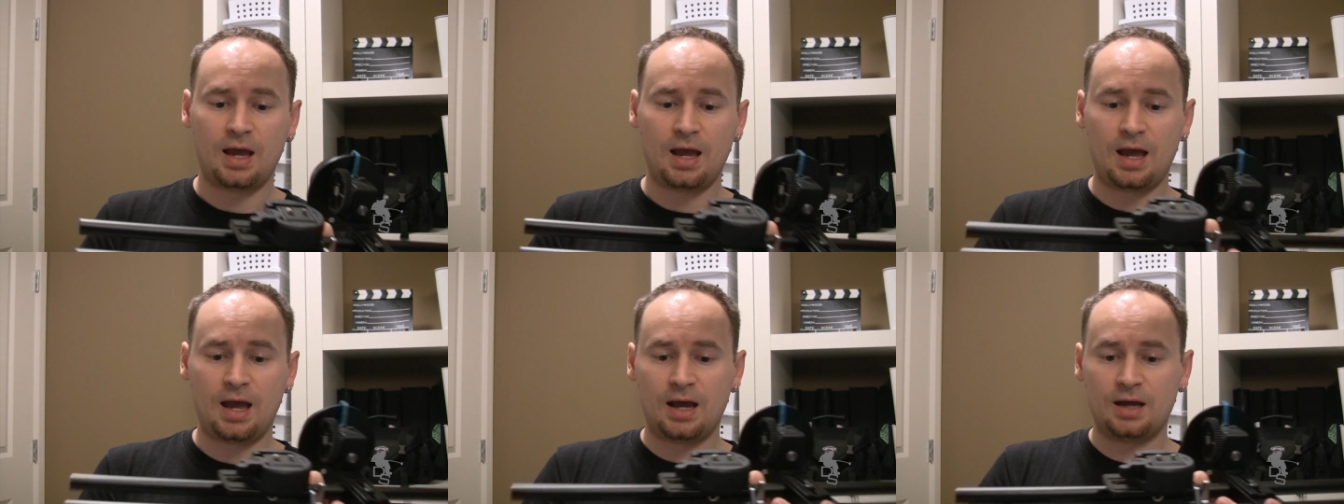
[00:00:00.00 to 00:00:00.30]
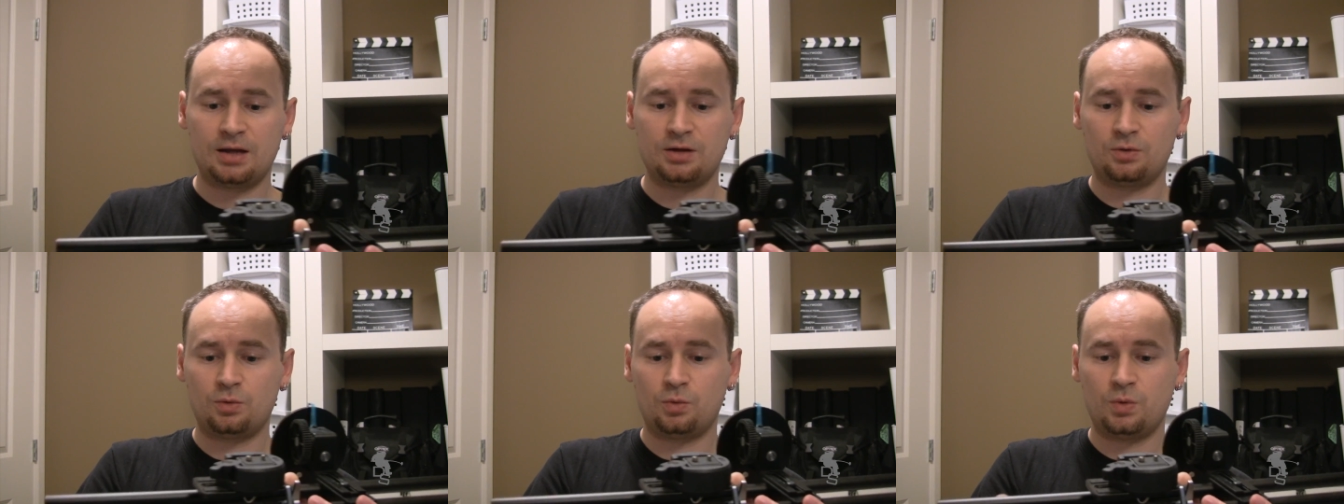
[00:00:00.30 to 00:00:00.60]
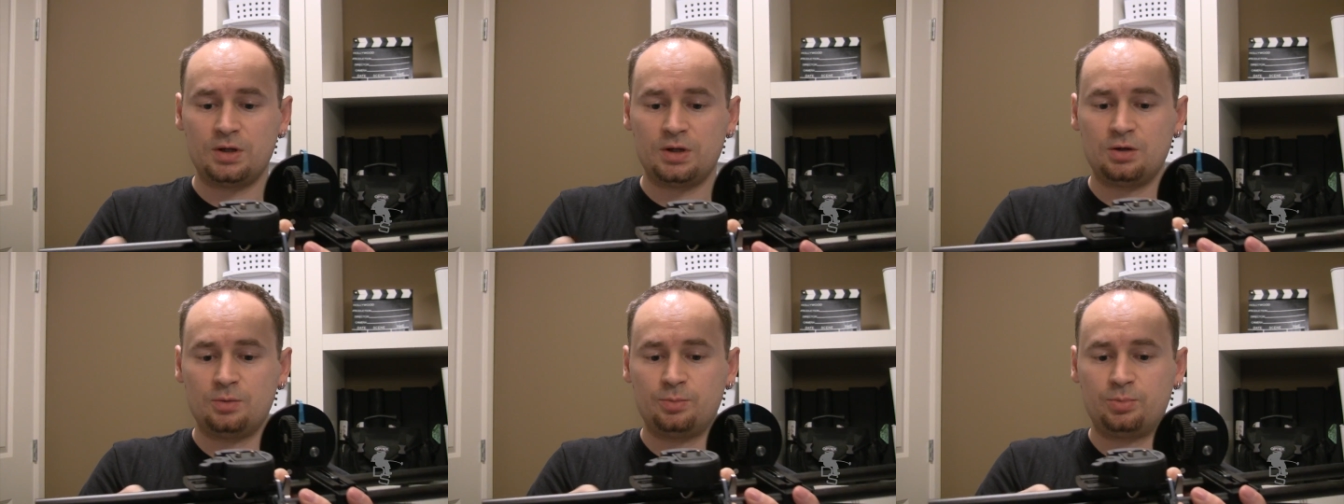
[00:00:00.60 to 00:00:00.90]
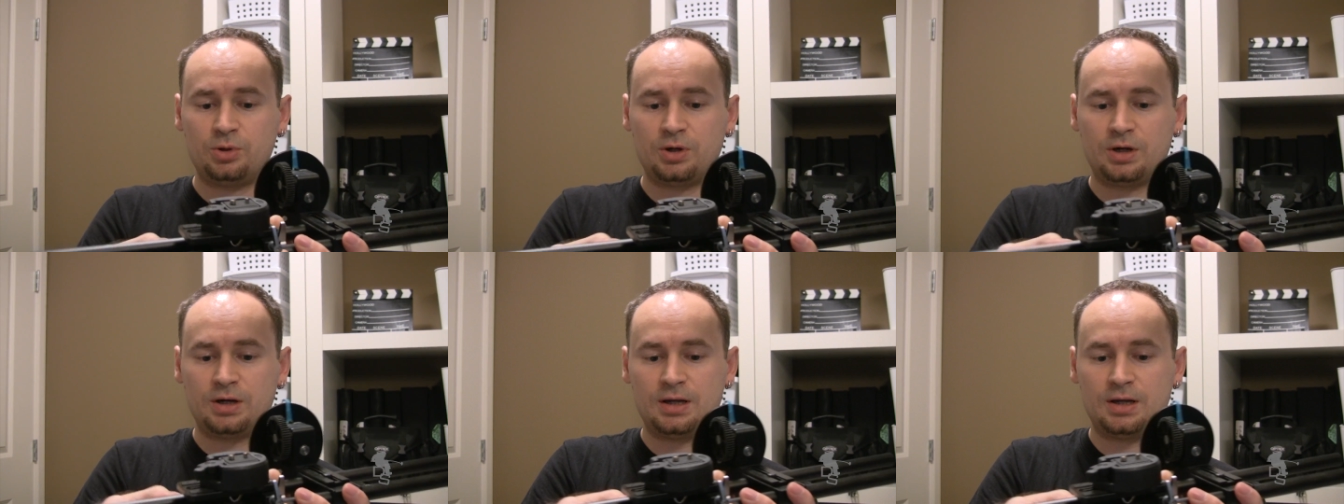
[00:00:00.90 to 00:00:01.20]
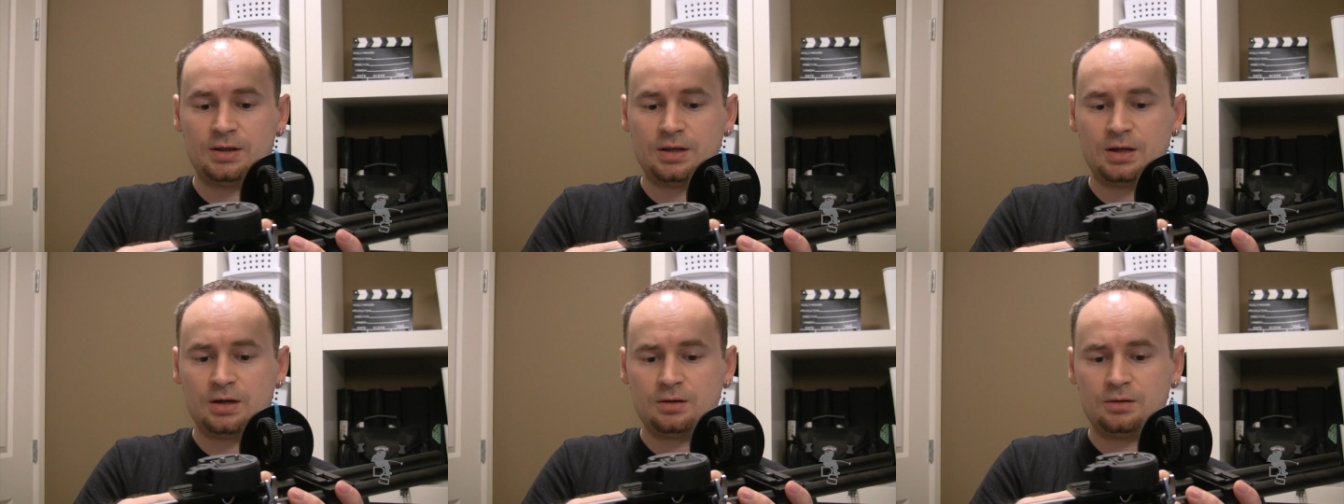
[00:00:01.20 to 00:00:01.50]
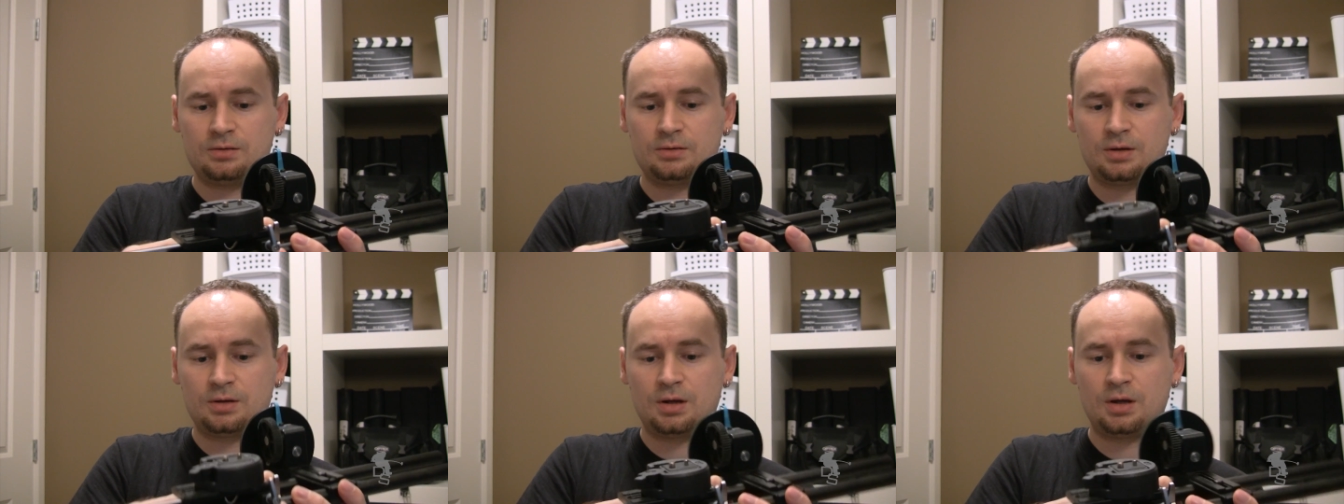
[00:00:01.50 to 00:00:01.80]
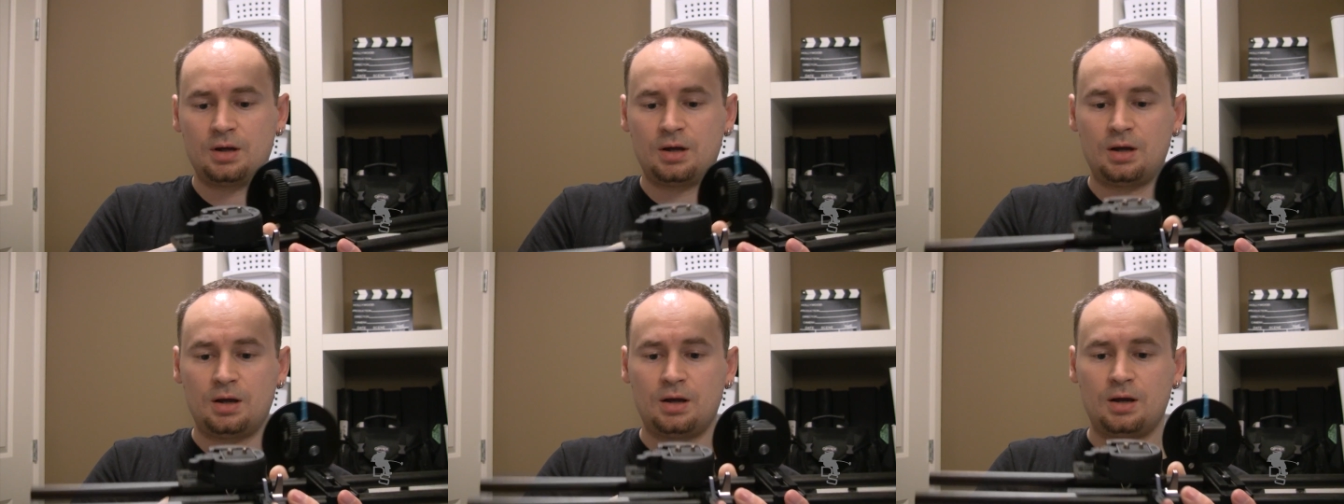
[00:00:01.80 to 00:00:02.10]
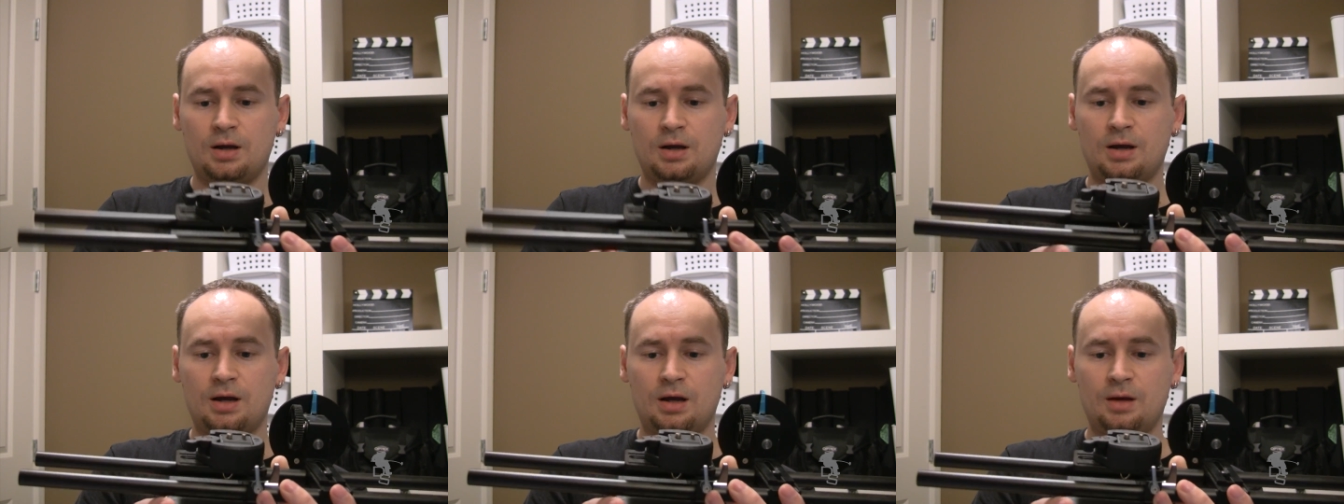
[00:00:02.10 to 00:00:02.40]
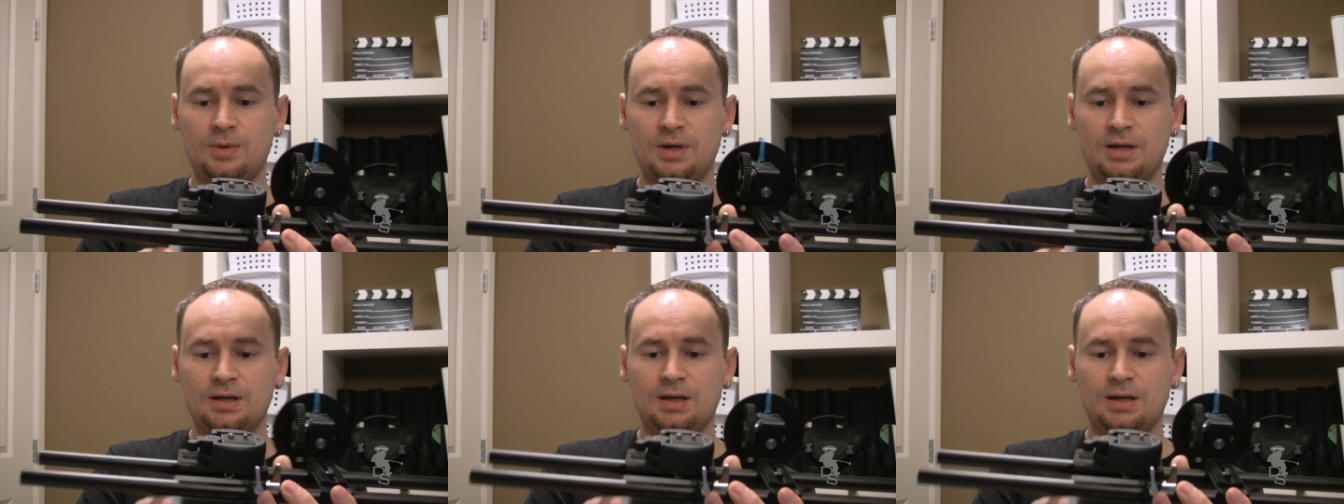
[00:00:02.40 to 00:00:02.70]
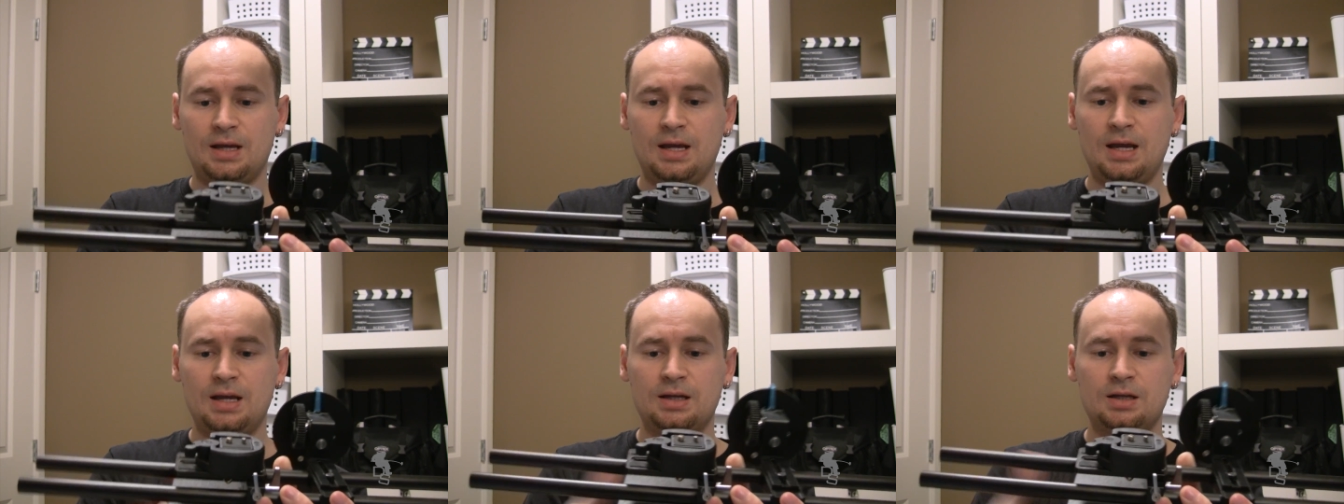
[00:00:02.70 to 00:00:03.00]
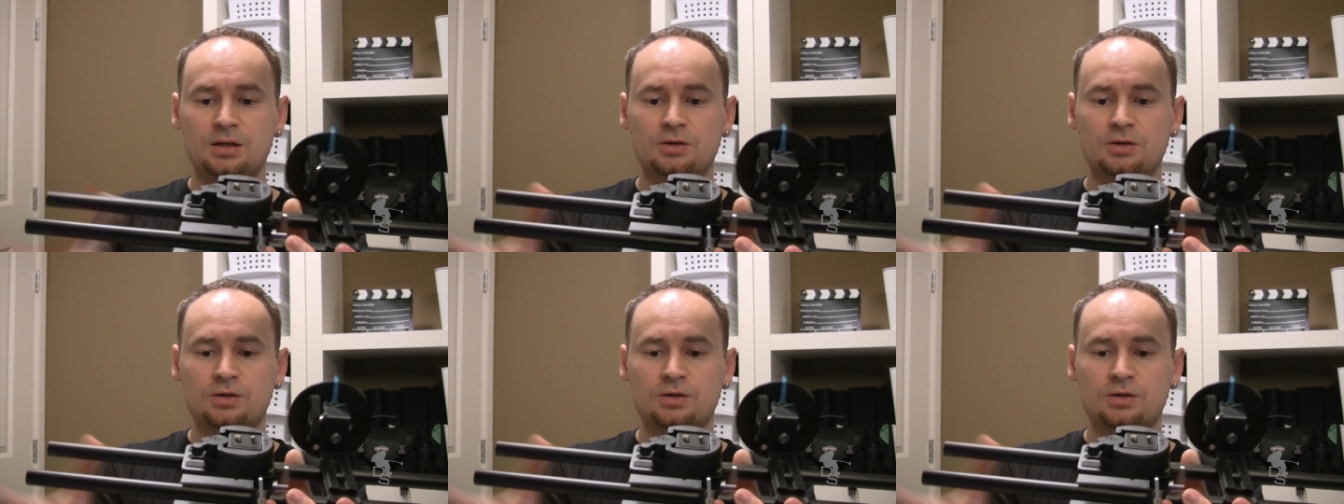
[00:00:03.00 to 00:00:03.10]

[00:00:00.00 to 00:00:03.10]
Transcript: And when you put it in there, it